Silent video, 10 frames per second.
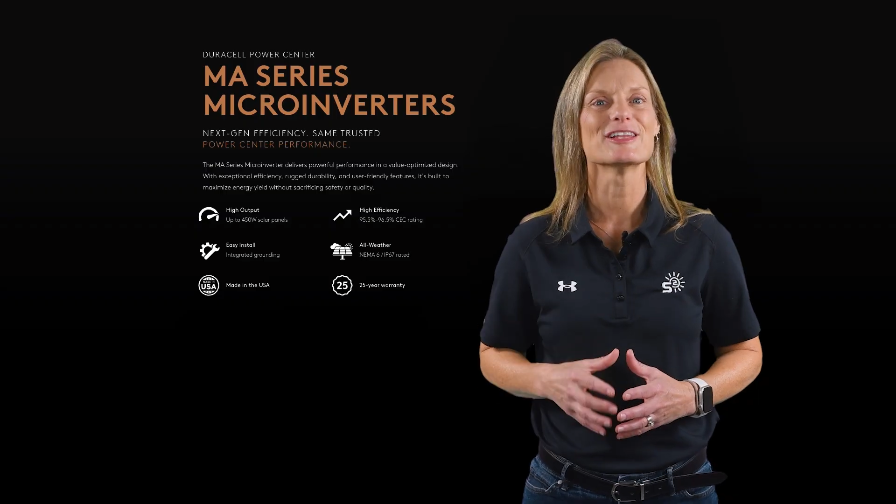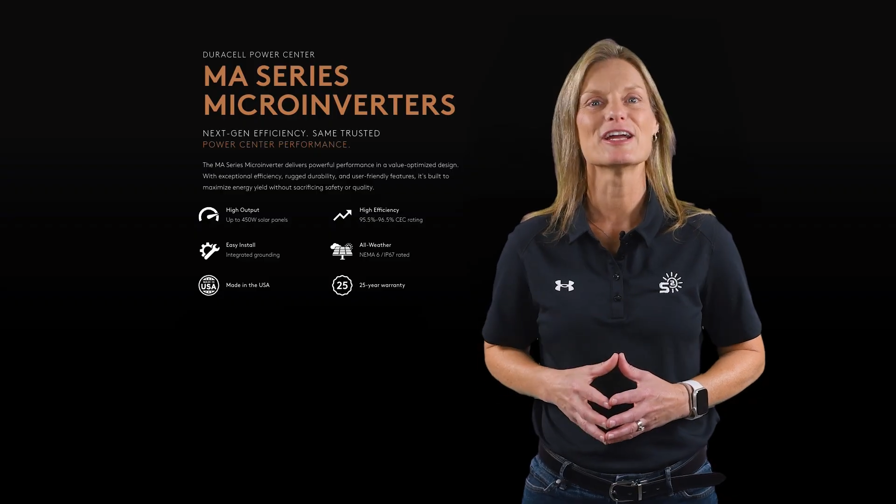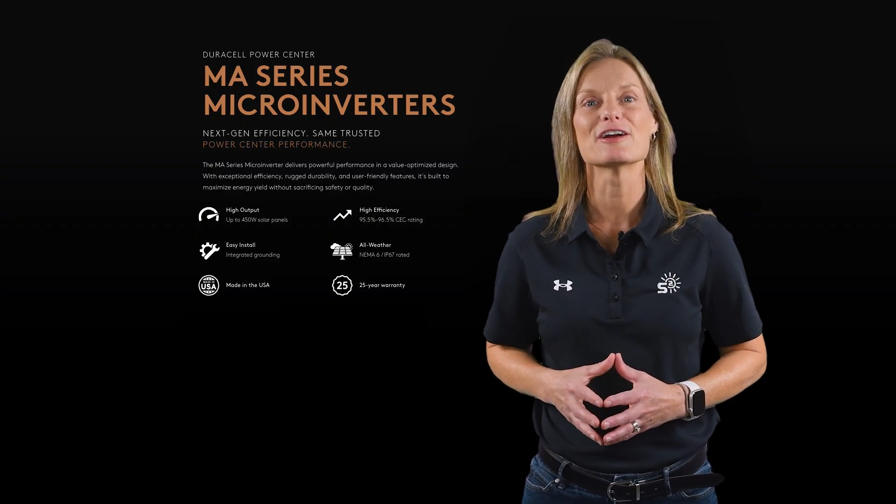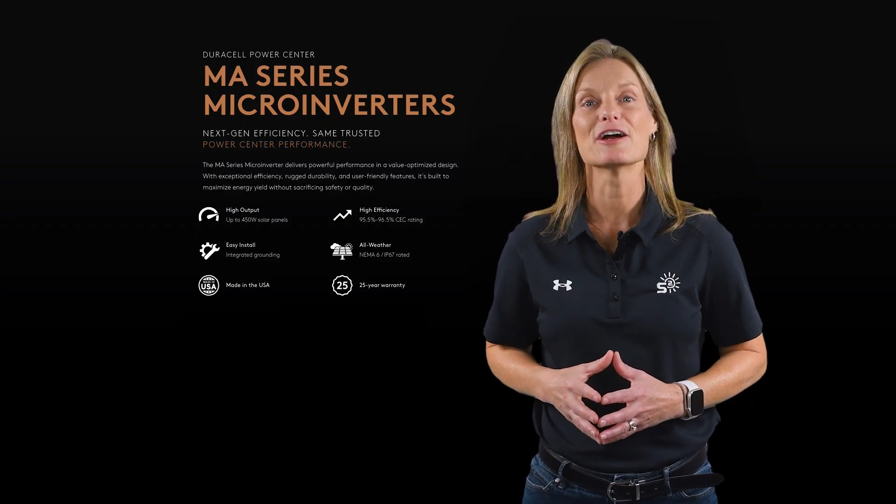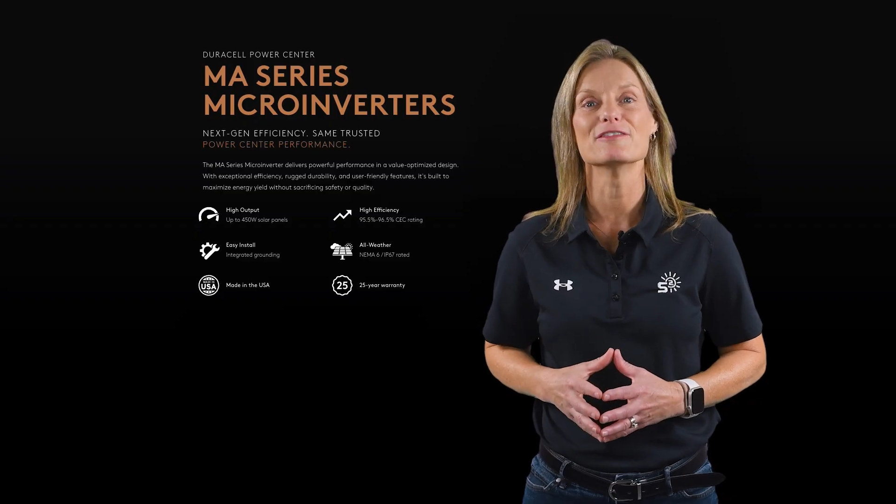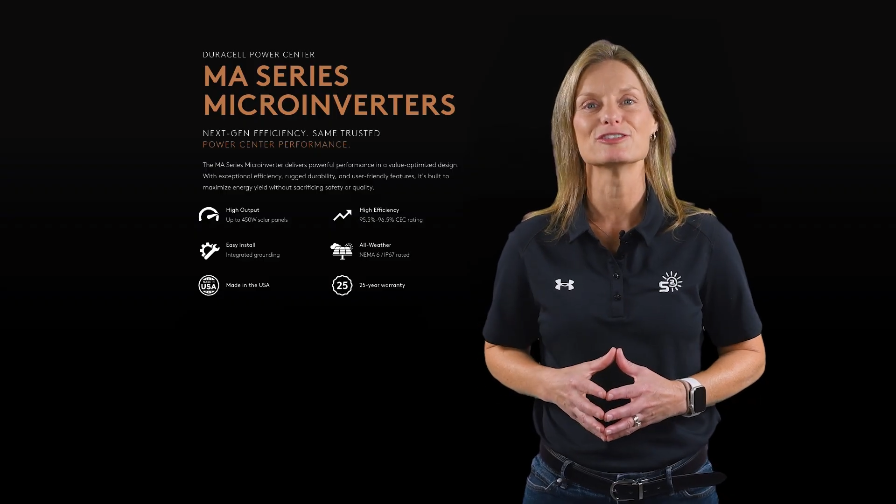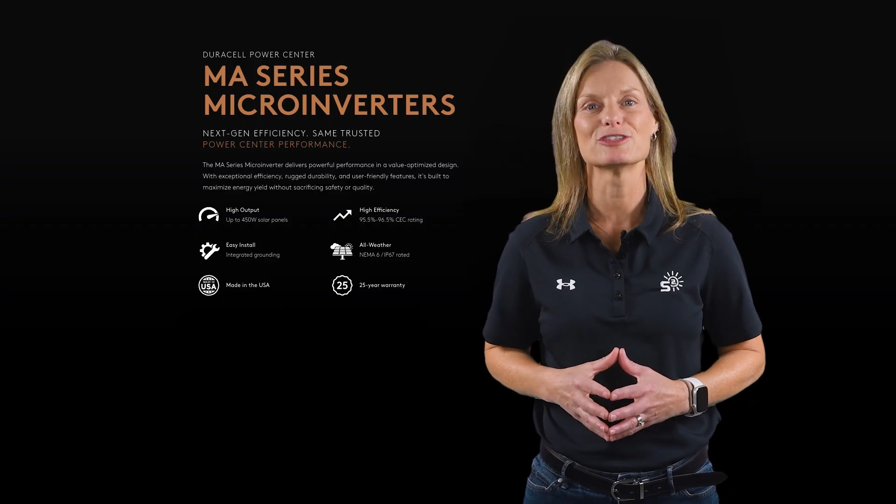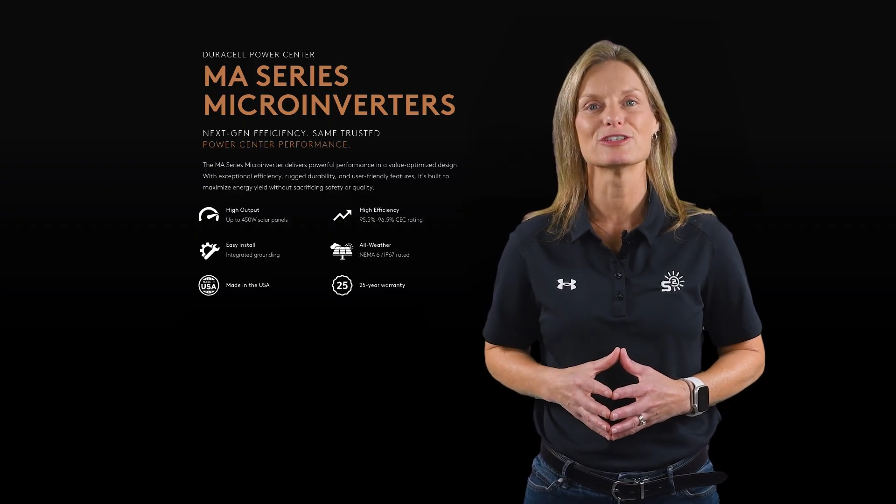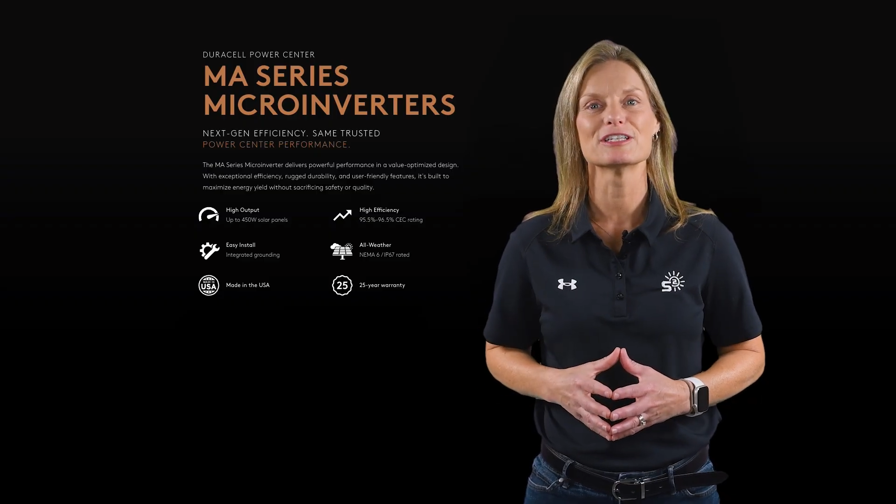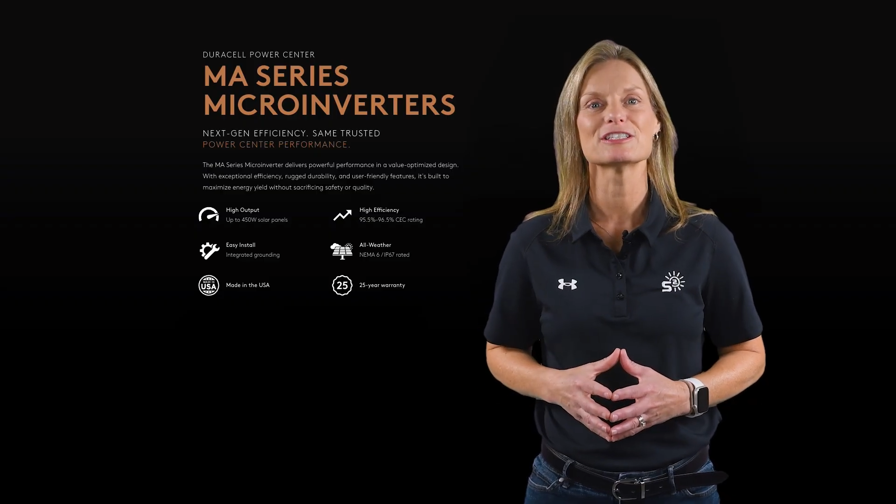layer of
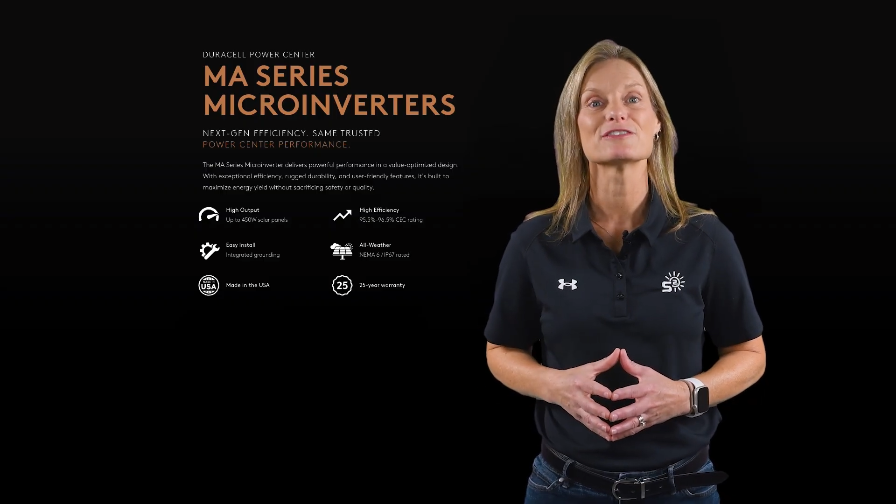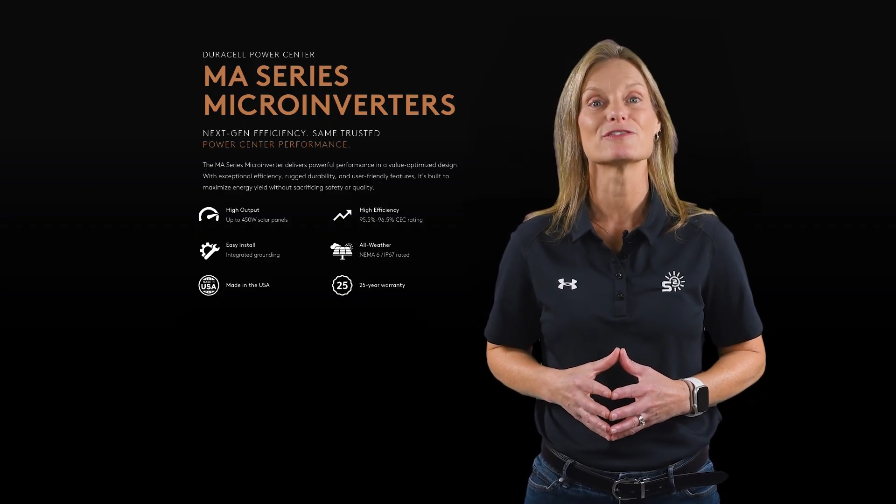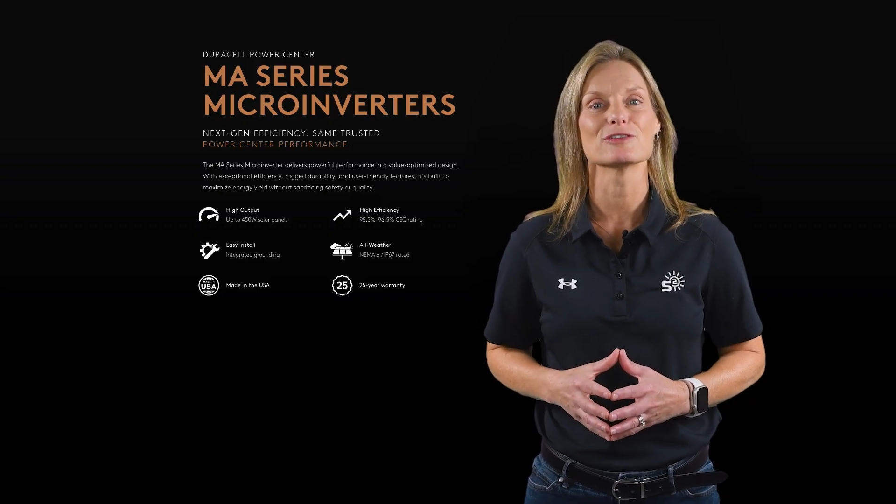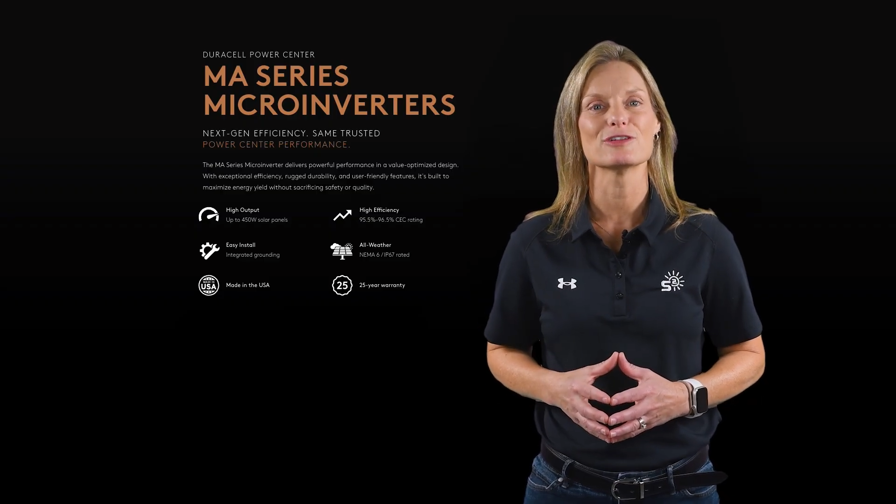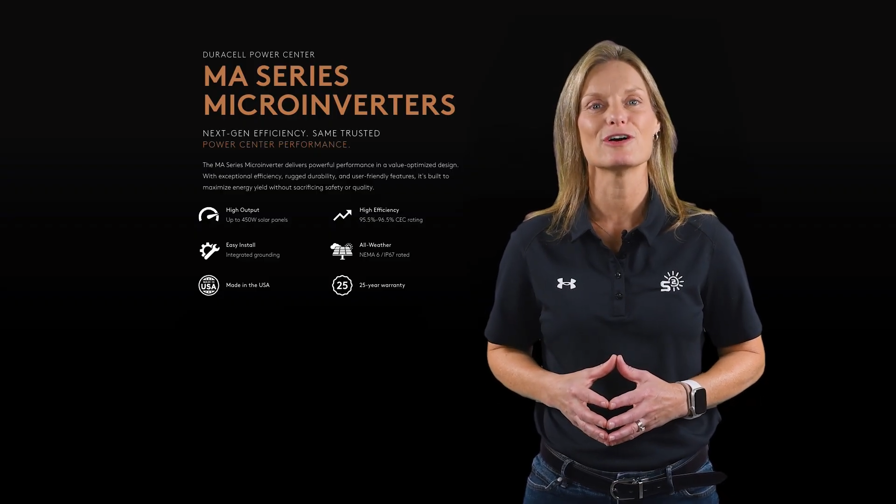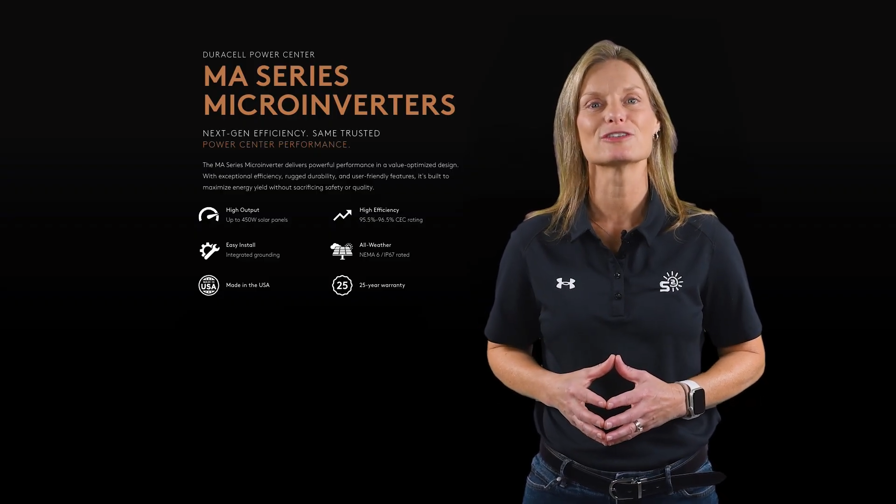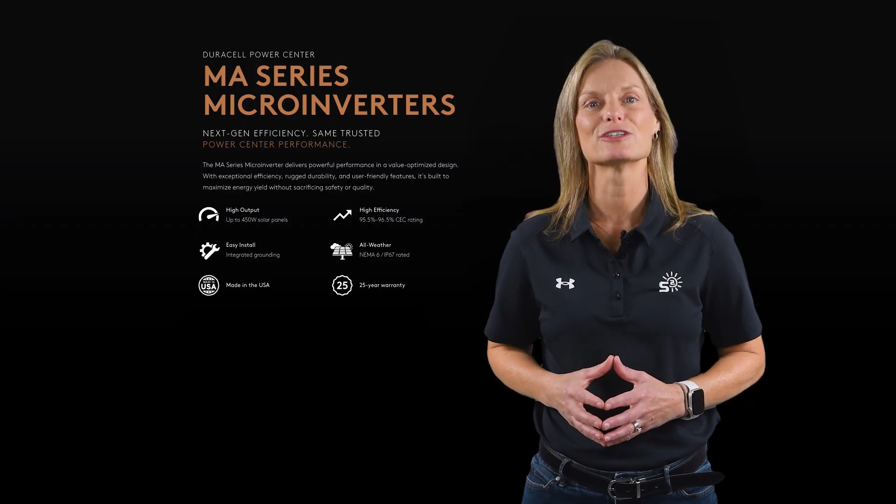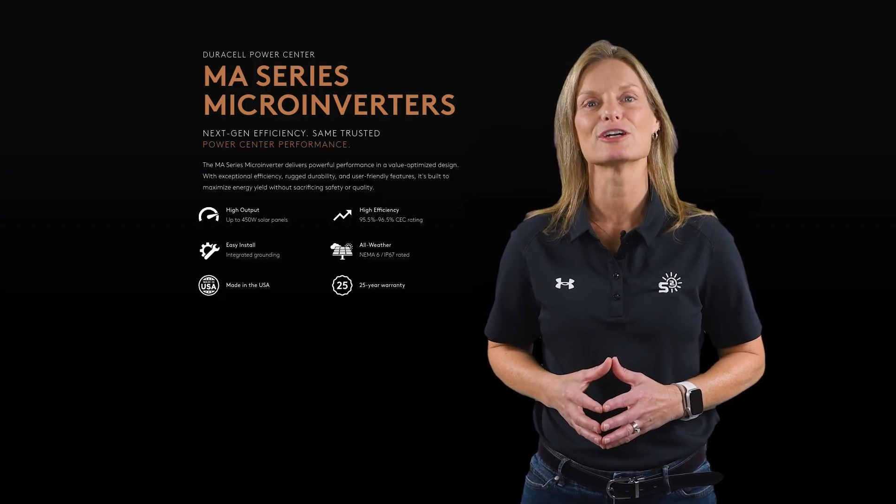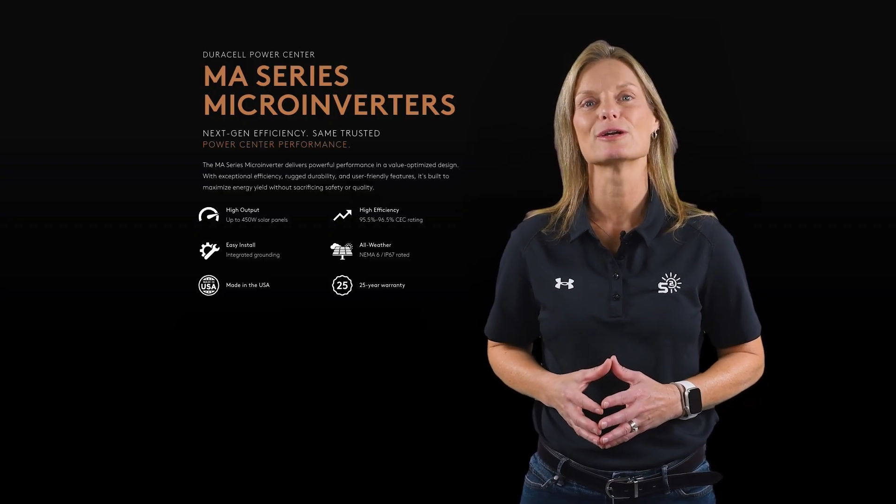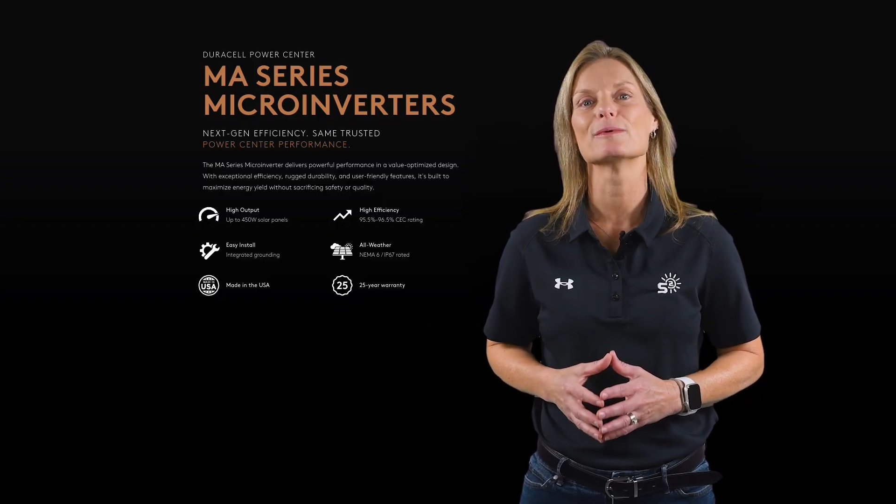assurance for
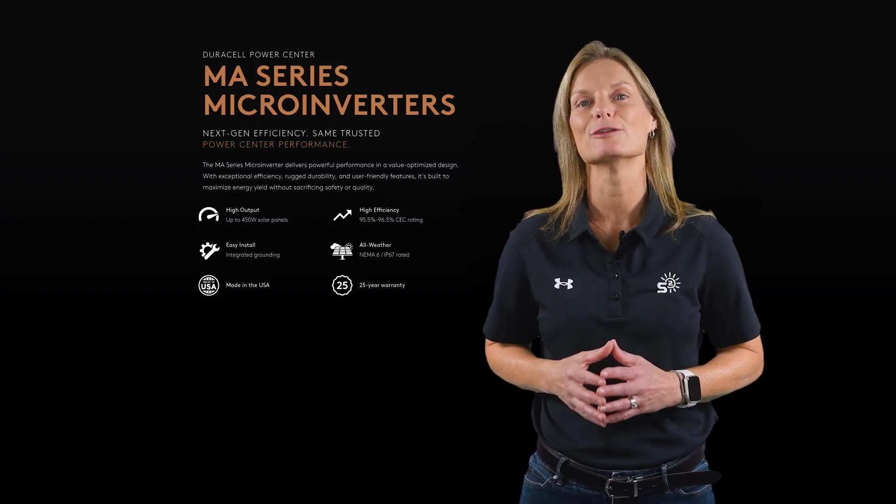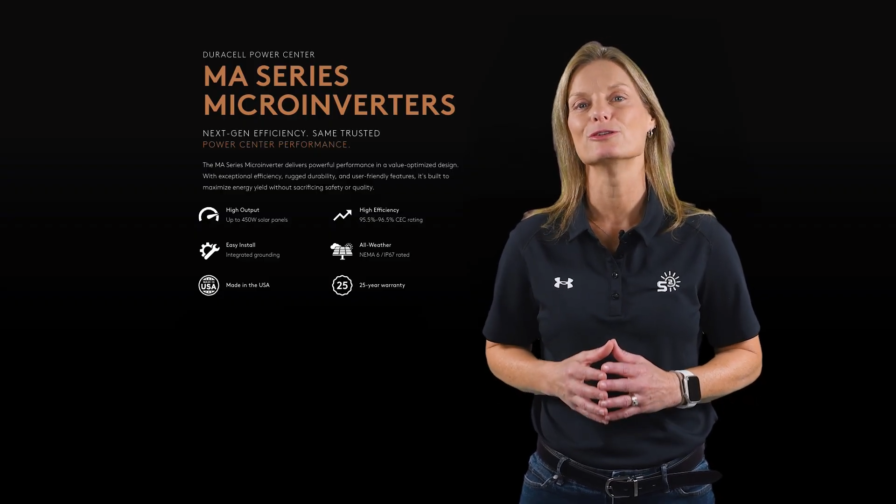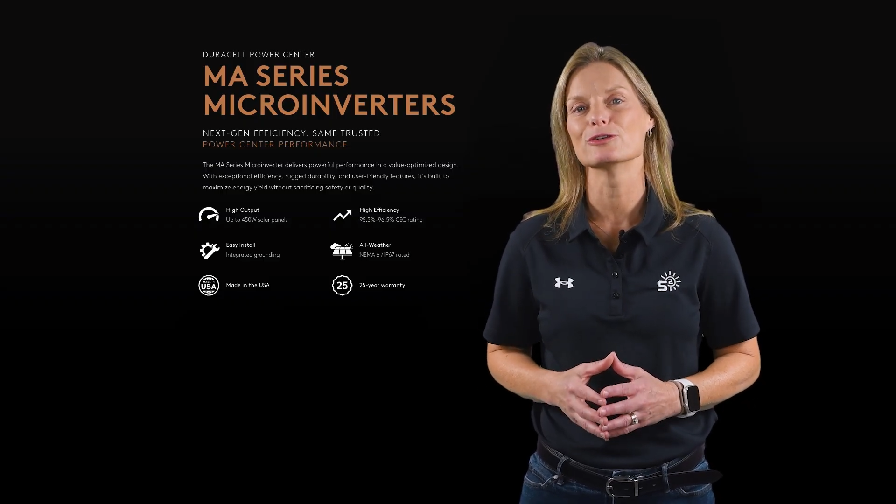long-term